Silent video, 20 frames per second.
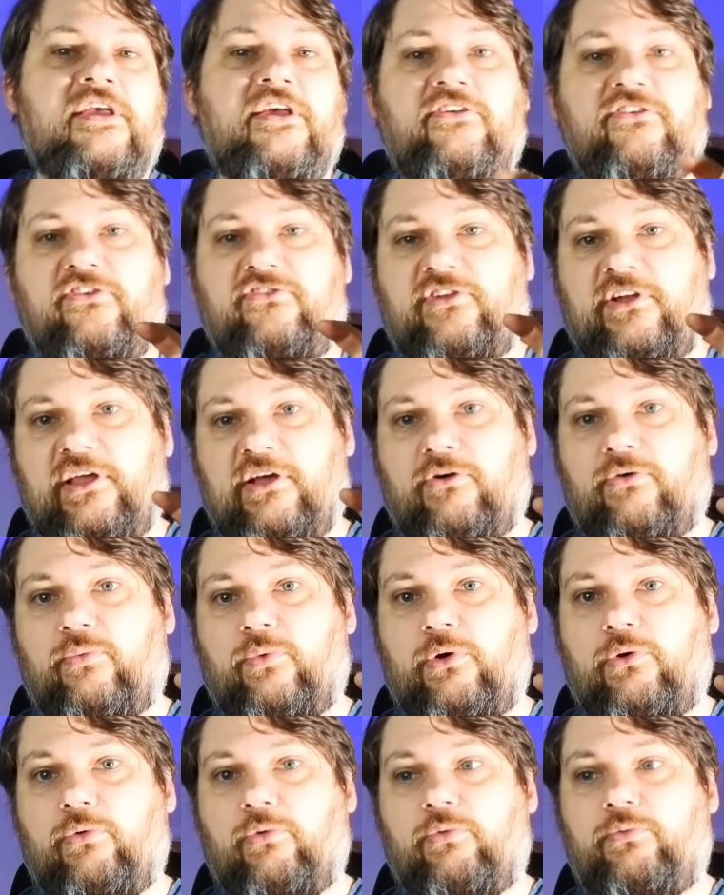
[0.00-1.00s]
Just a little
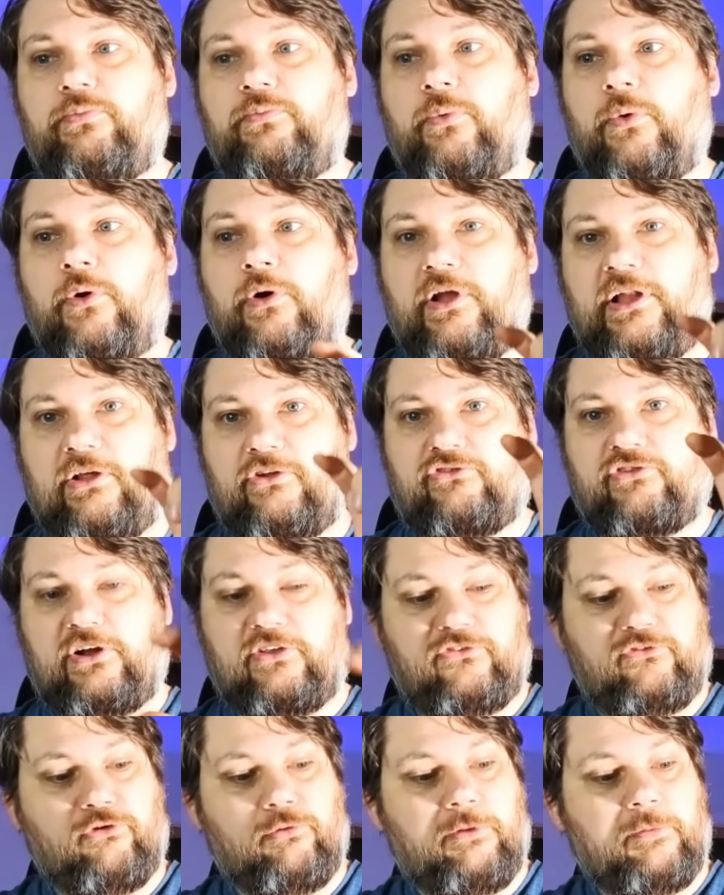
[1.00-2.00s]
a little
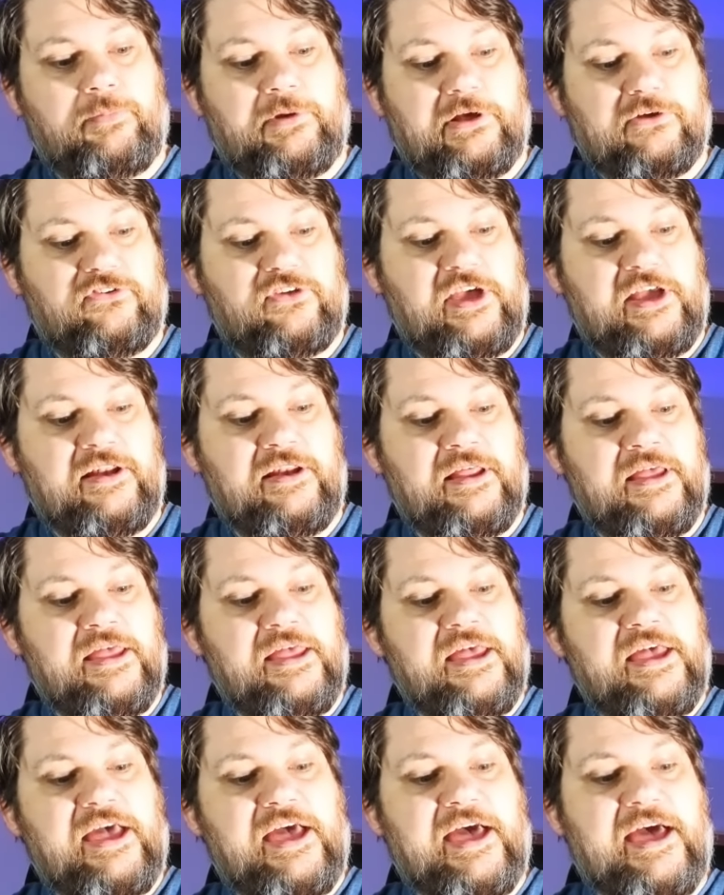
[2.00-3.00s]
transformer that plugs in,
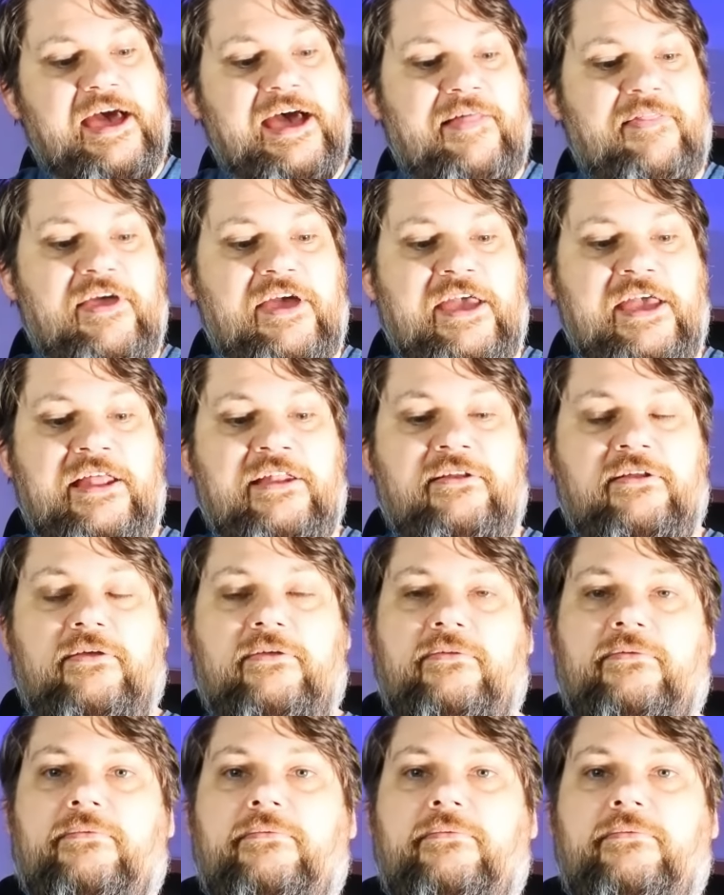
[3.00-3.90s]
and then